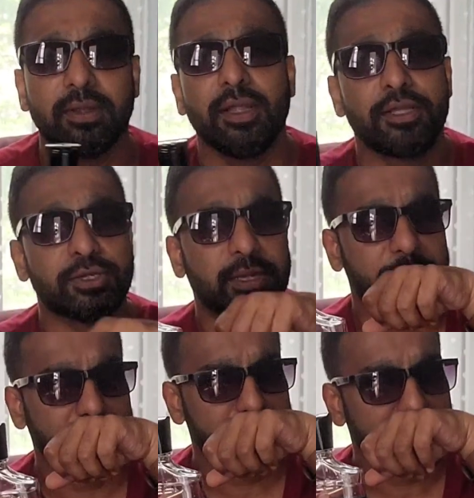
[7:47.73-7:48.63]
So I've
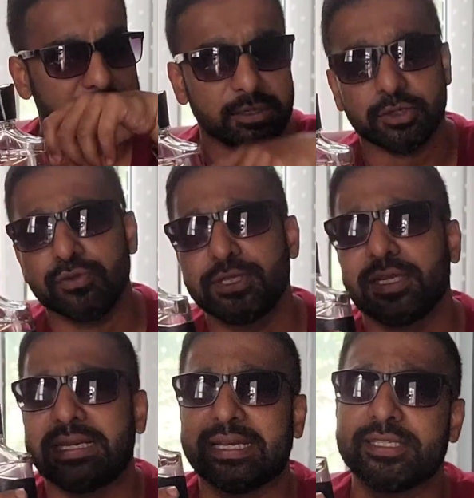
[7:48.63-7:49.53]
been using
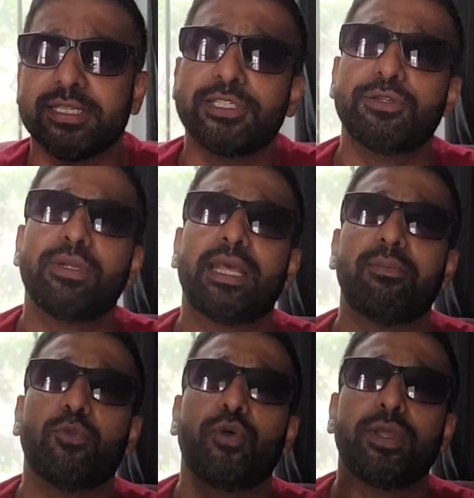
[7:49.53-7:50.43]
it extensively. I'm
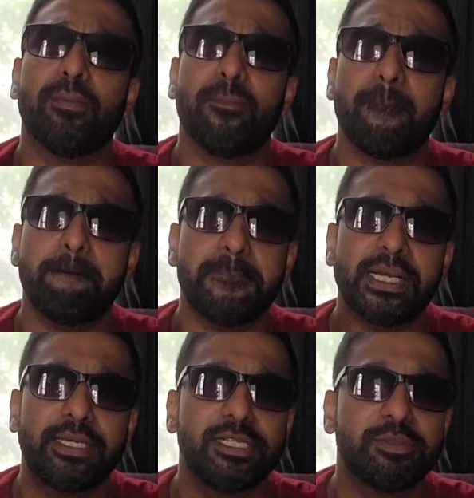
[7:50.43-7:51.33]
going
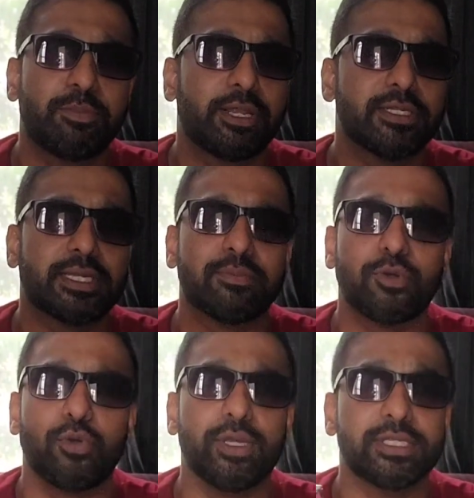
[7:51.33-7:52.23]
multi sprays. I'm
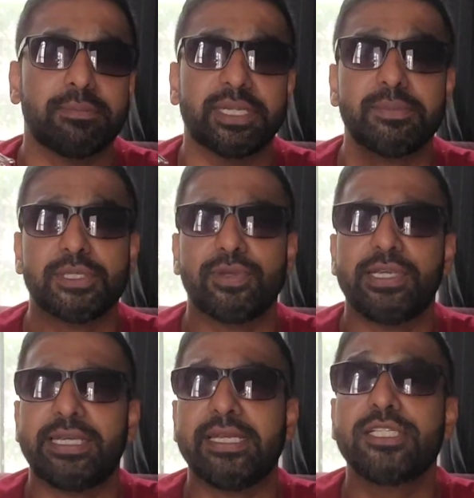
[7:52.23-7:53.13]
going sometimes even
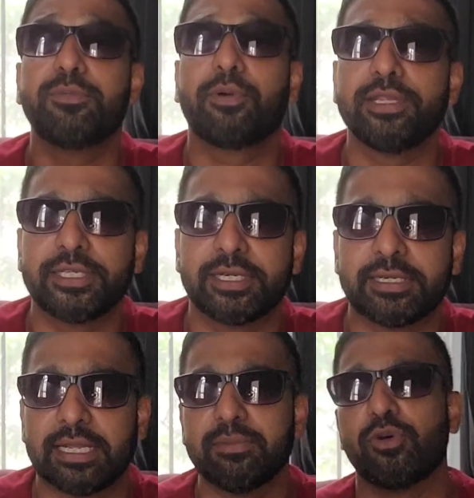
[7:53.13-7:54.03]
10 sprays at a
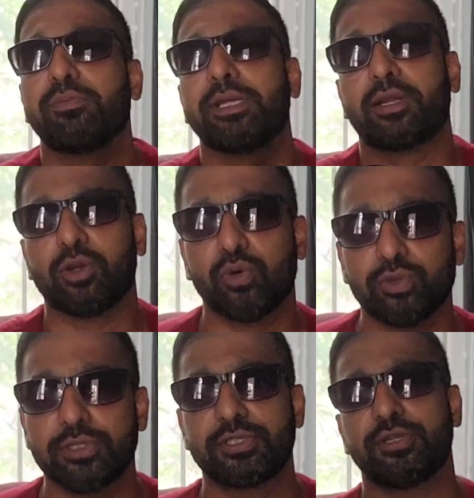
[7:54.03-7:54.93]
time on my
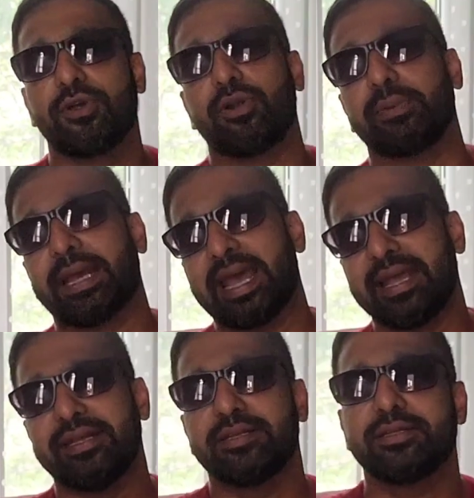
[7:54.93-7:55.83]
clothes, on my
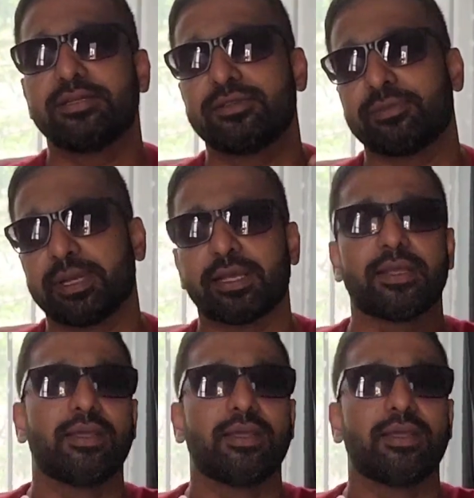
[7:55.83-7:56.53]
hands, on my